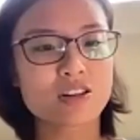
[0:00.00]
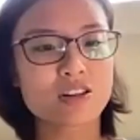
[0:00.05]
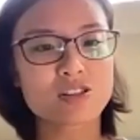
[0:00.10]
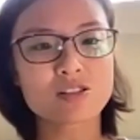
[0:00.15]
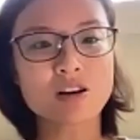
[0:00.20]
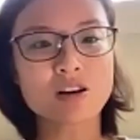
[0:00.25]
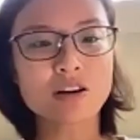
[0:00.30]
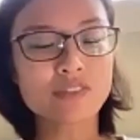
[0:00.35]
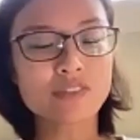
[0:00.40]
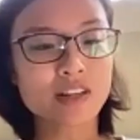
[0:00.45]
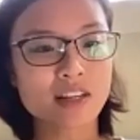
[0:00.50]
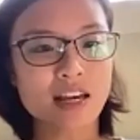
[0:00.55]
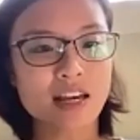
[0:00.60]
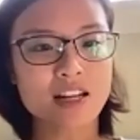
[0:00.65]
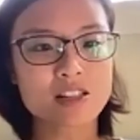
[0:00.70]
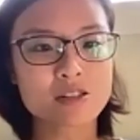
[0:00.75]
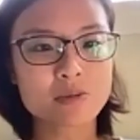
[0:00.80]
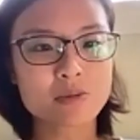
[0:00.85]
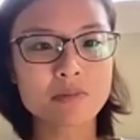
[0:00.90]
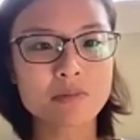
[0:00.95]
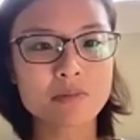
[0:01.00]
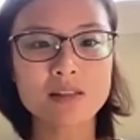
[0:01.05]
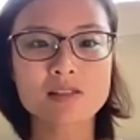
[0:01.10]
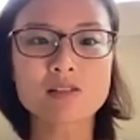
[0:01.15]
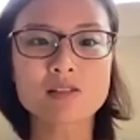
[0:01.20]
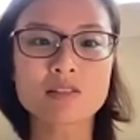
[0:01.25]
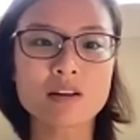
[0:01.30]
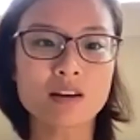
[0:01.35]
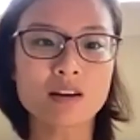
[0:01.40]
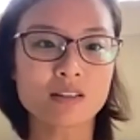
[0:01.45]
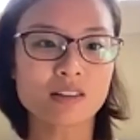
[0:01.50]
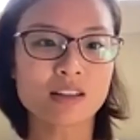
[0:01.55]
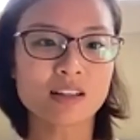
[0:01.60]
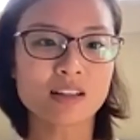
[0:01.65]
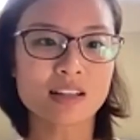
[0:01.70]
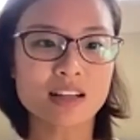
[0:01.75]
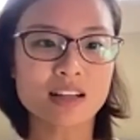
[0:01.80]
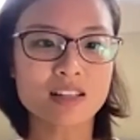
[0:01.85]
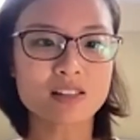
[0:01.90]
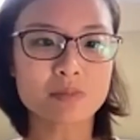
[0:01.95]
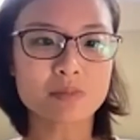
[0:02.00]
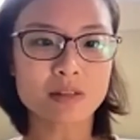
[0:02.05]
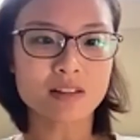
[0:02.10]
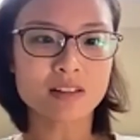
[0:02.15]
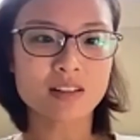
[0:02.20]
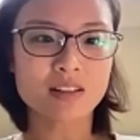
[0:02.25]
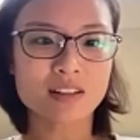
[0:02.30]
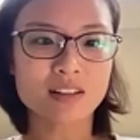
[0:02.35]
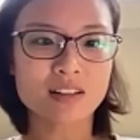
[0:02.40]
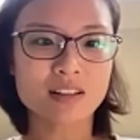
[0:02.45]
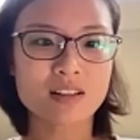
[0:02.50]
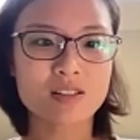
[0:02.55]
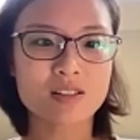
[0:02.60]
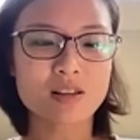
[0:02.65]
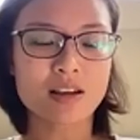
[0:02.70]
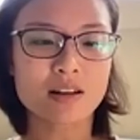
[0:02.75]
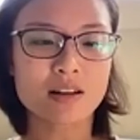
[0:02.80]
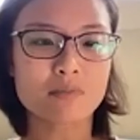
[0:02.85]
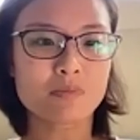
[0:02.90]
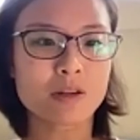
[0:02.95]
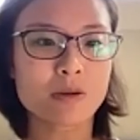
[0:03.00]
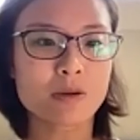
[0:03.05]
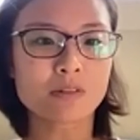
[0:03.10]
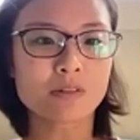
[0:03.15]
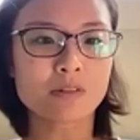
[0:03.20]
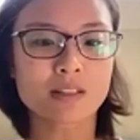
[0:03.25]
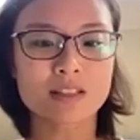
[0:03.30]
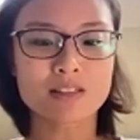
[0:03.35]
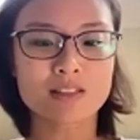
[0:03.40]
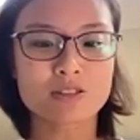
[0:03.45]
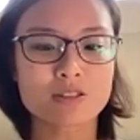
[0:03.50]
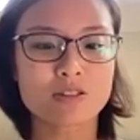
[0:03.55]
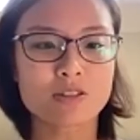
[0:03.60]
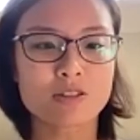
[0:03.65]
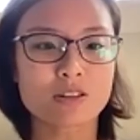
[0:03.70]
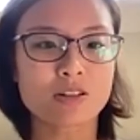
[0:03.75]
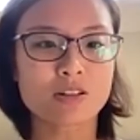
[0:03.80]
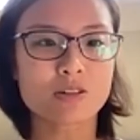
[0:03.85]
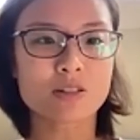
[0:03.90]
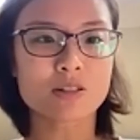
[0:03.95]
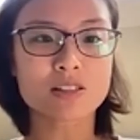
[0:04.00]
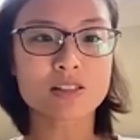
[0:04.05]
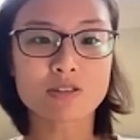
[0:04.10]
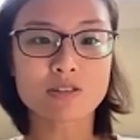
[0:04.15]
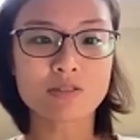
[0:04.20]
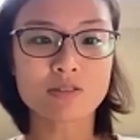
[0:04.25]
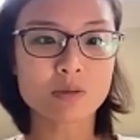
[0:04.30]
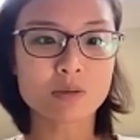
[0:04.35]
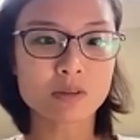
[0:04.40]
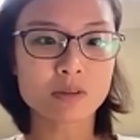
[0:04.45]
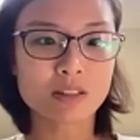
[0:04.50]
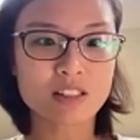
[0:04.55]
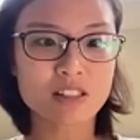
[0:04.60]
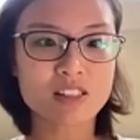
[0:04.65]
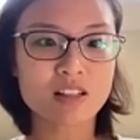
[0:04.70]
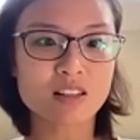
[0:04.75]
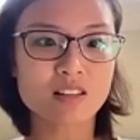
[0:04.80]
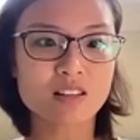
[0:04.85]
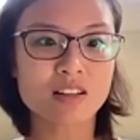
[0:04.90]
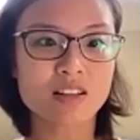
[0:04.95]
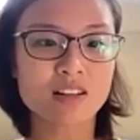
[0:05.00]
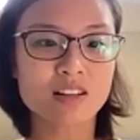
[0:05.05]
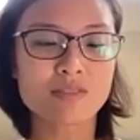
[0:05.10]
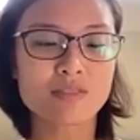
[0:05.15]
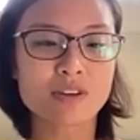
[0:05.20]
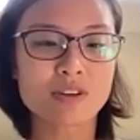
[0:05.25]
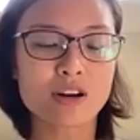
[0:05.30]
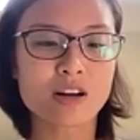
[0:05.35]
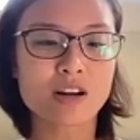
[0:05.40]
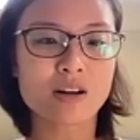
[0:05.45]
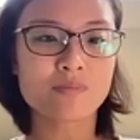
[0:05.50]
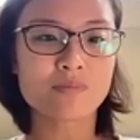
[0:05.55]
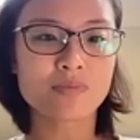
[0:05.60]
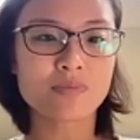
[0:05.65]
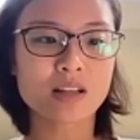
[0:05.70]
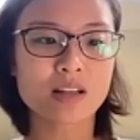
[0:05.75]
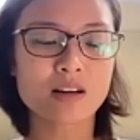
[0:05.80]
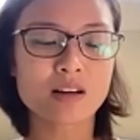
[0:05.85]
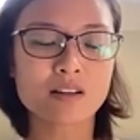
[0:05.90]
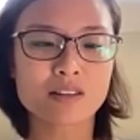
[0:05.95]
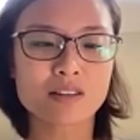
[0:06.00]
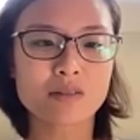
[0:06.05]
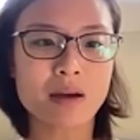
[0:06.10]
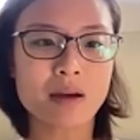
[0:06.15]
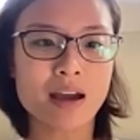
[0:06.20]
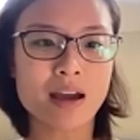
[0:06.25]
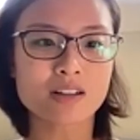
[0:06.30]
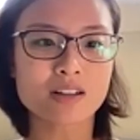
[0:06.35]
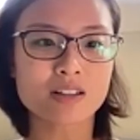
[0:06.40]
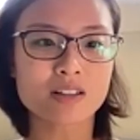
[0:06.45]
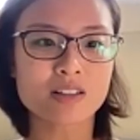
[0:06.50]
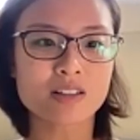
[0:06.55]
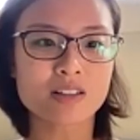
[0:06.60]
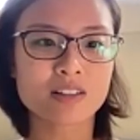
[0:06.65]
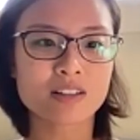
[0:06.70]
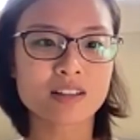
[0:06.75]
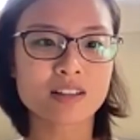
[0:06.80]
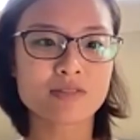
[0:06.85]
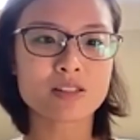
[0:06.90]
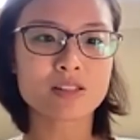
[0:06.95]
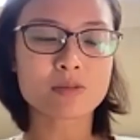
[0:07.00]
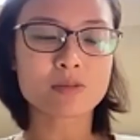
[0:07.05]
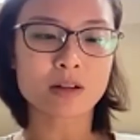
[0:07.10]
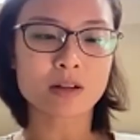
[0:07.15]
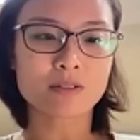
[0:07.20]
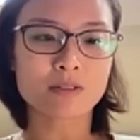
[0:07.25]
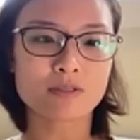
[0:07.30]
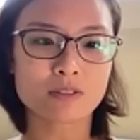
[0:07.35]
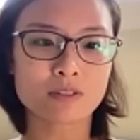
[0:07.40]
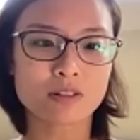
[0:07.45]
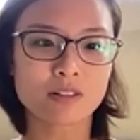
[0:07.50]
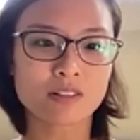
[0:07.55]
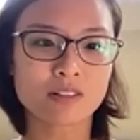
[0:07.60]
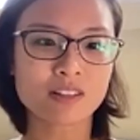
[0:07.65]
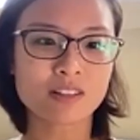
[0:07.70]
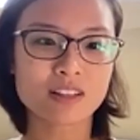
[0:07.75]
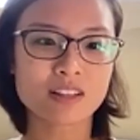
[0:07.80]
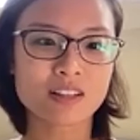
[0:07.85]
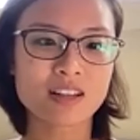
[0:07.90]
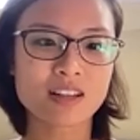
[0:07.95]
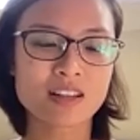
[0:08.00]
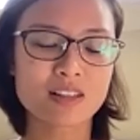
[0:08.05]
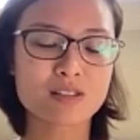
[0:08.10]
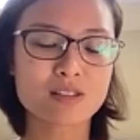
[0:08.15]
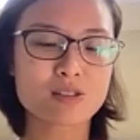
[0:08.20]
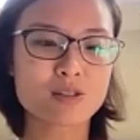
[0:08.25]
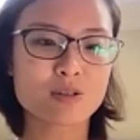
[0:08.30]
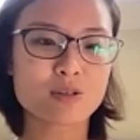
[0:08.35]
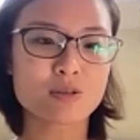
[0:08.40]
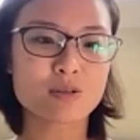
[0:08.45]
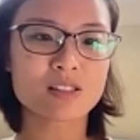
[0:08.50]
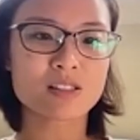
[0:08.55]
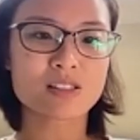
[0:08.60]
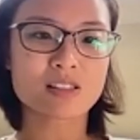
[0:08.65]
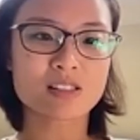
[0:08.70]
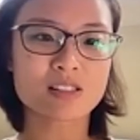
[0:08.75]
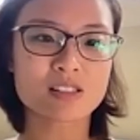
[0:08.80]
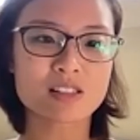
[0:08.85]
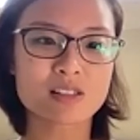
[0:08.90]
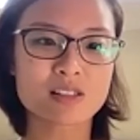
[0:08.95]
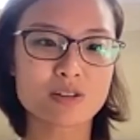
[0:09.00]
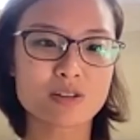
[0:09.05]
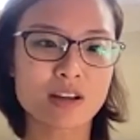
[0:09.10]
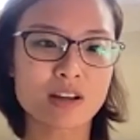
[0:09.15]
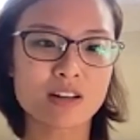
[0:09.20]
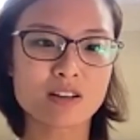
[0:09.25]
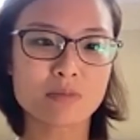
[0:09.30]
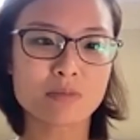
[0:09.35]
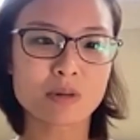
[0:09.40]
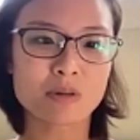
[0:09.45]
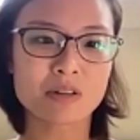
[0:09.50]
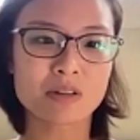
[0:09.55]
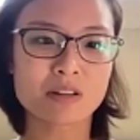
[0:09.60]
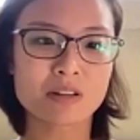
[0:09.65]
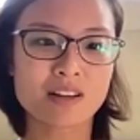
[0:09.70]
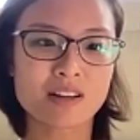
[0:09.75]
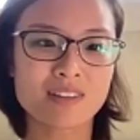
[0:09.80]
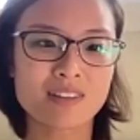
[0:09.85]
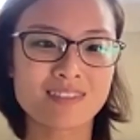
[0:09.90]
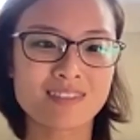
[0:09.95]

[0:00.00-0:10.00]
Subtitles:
a lot of engagement, but it's all healthy engagement. And people get to, disagree with each other in a very healthy manner and respectful. And so it's just a great community.